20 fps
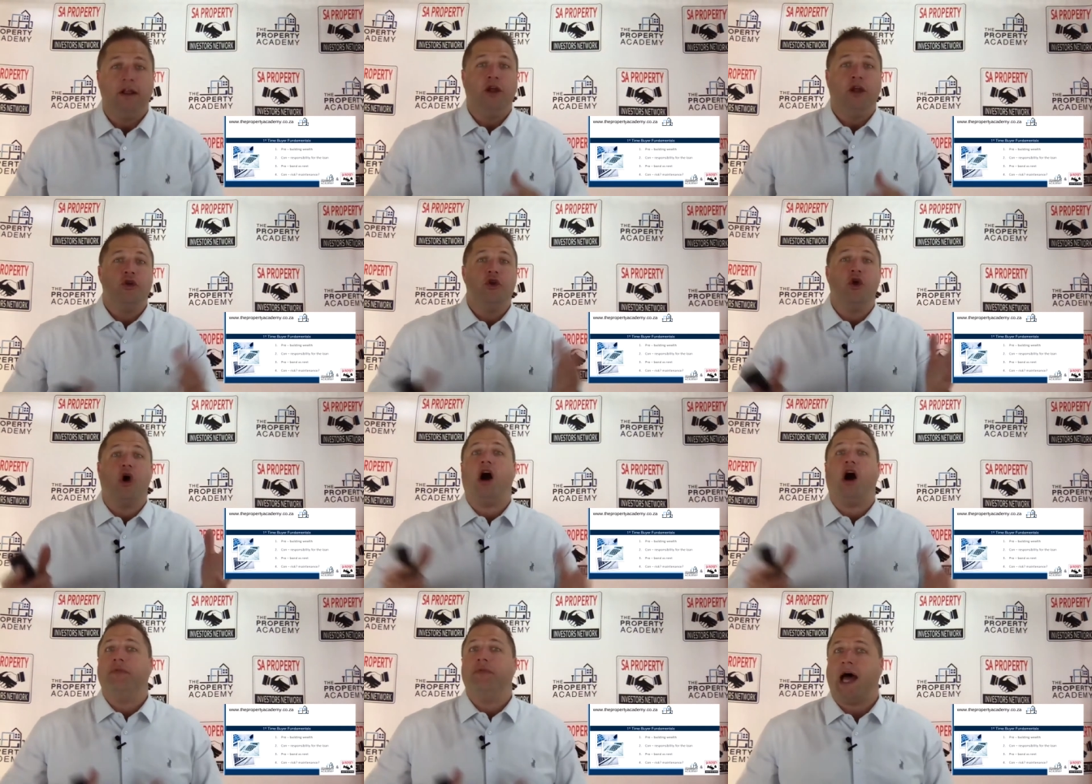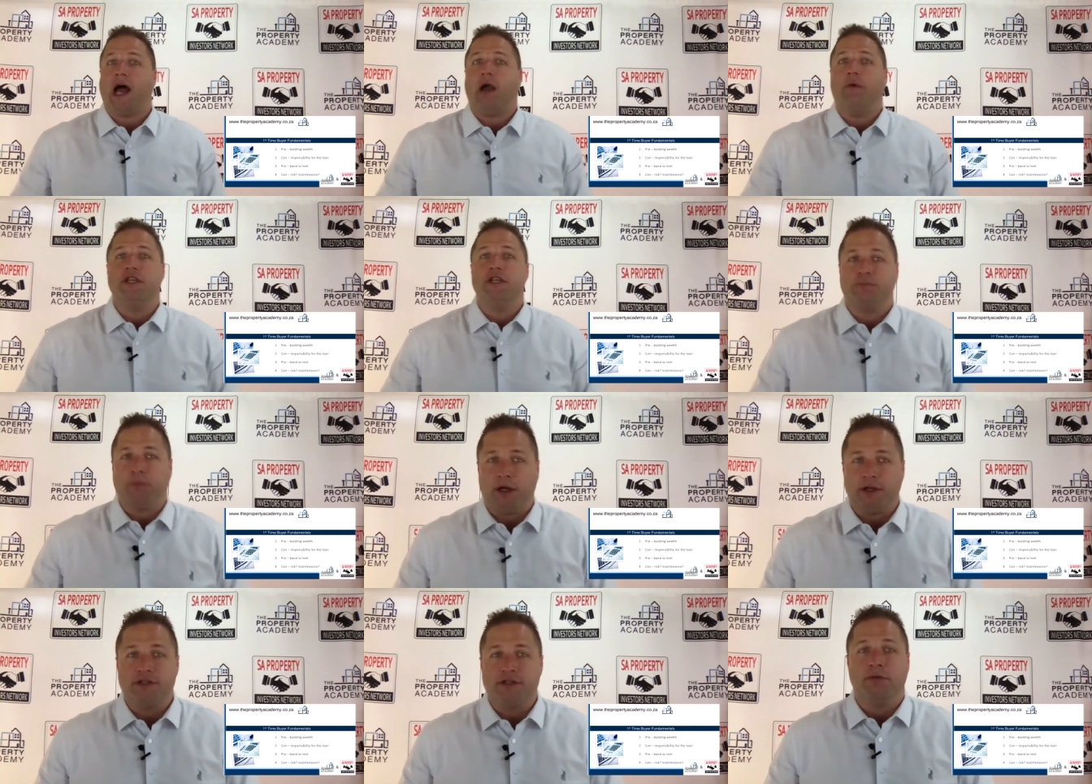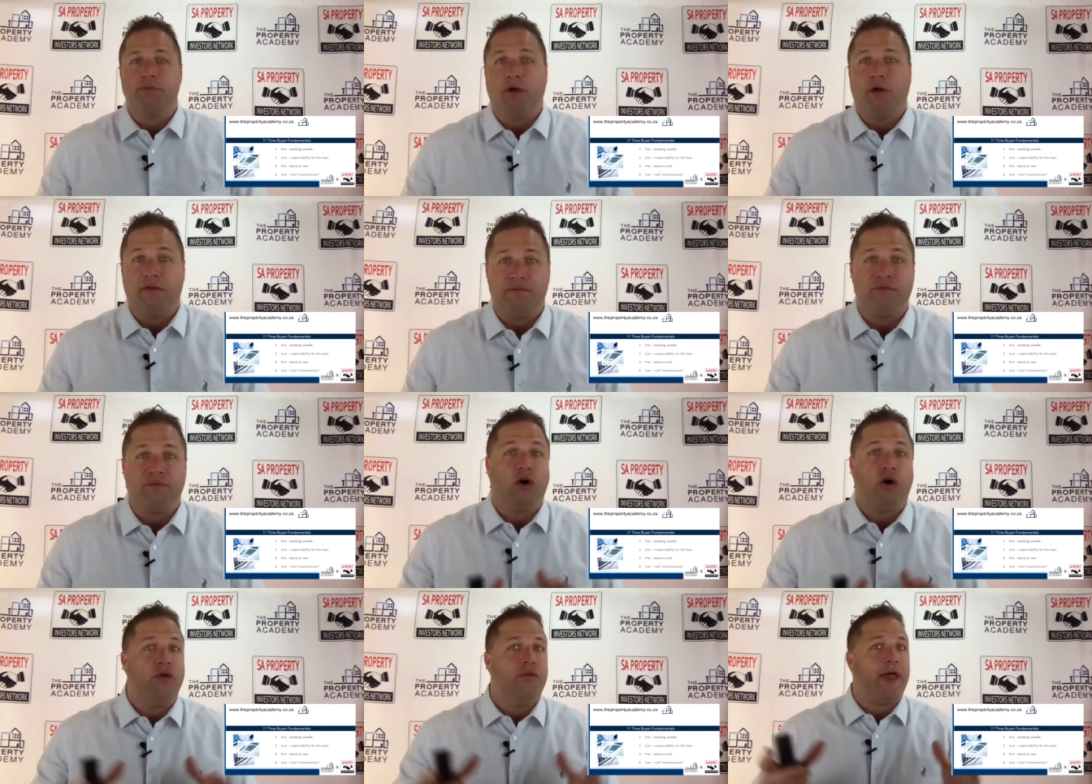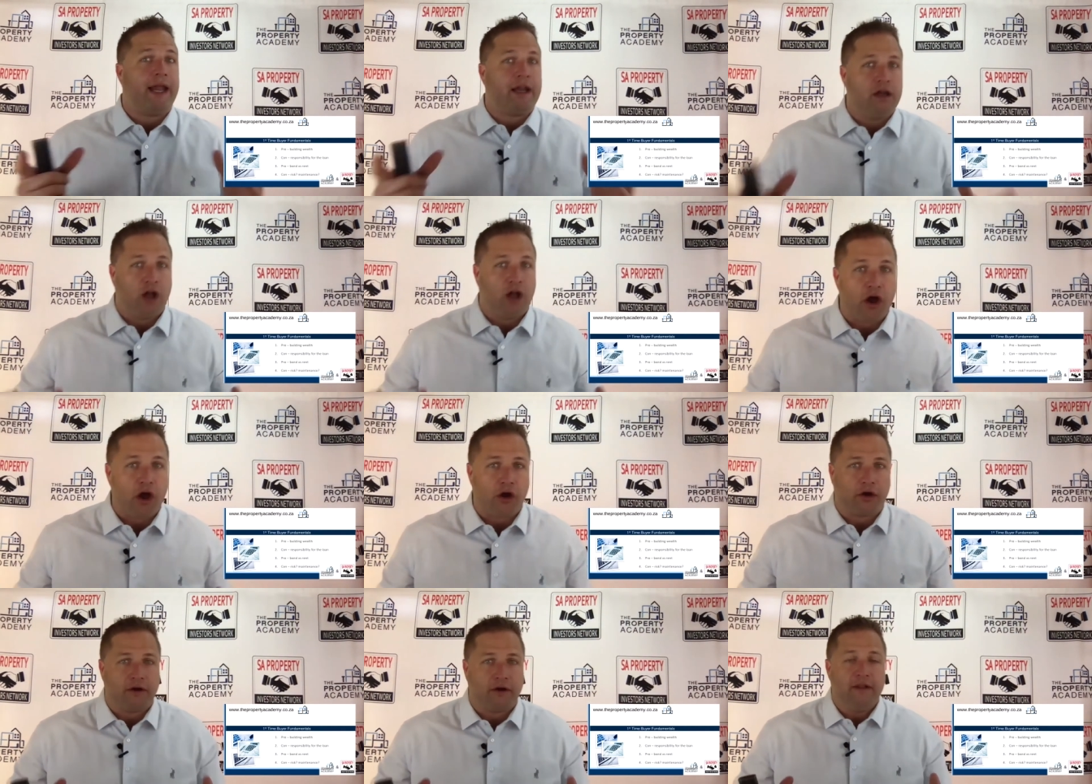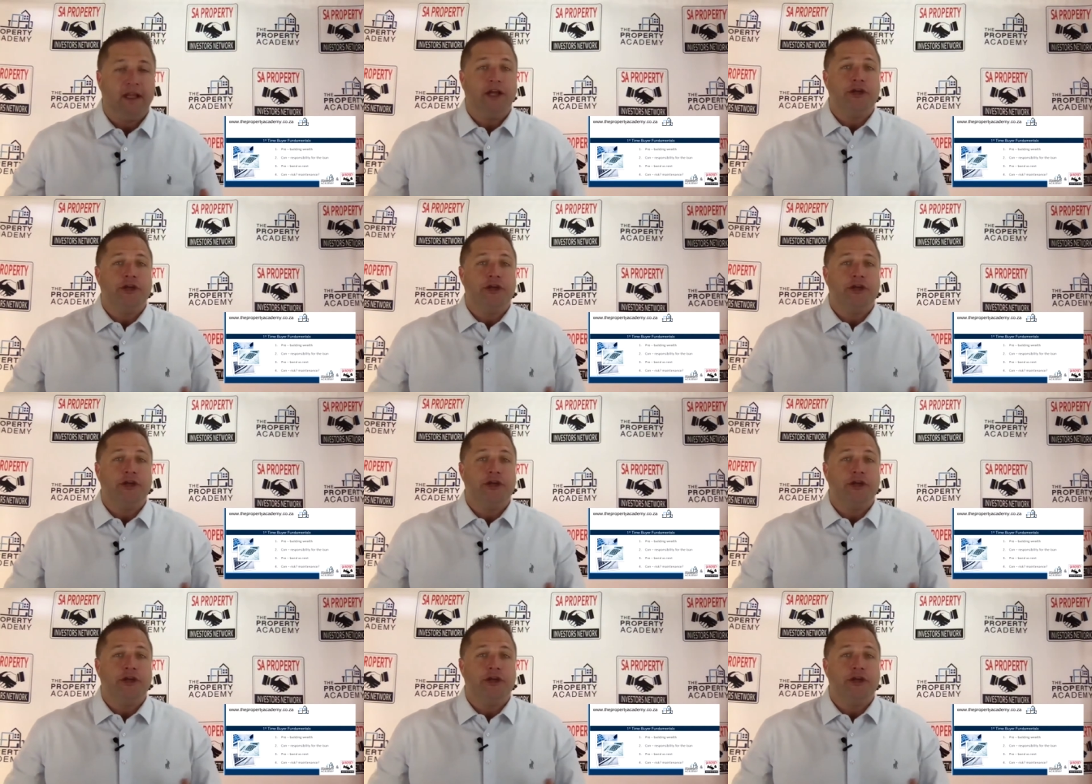you are now responsible for that loan.